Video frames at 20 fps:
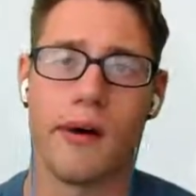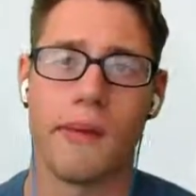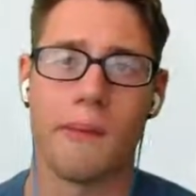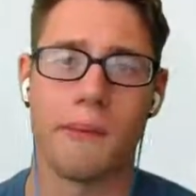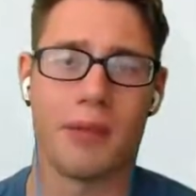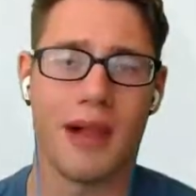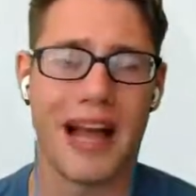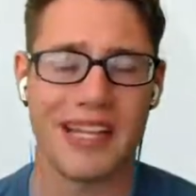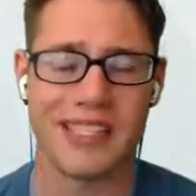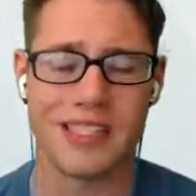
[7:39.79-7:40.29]

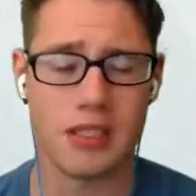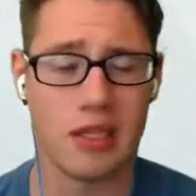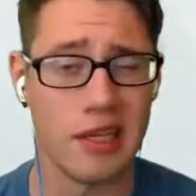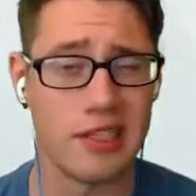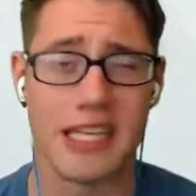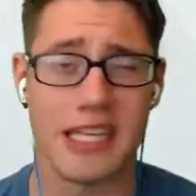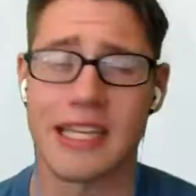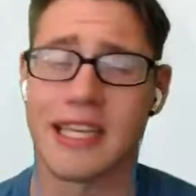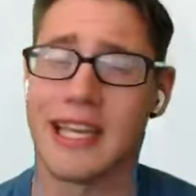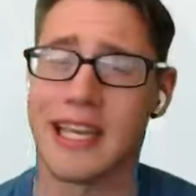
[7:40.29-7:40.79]
Black
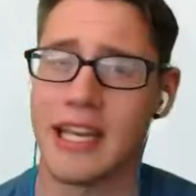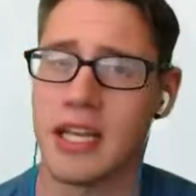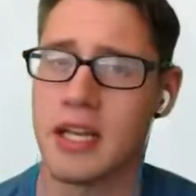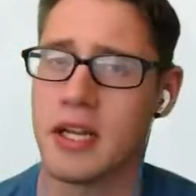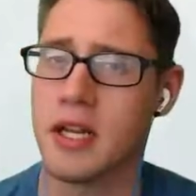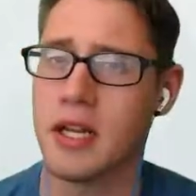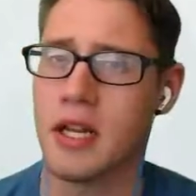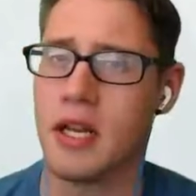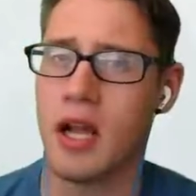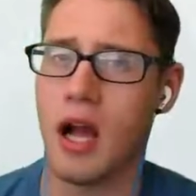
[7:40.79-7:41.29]
Sludge again
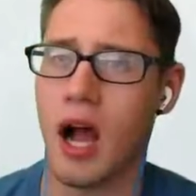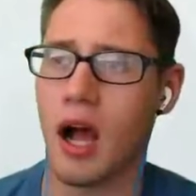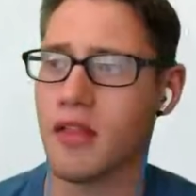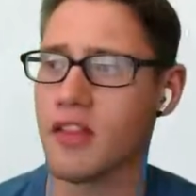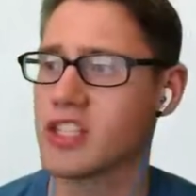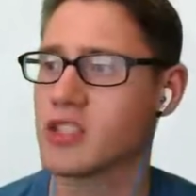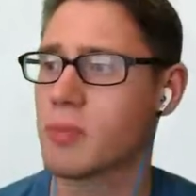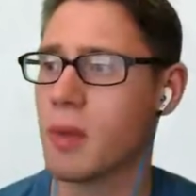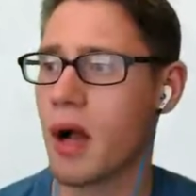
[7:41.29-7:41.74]
on this,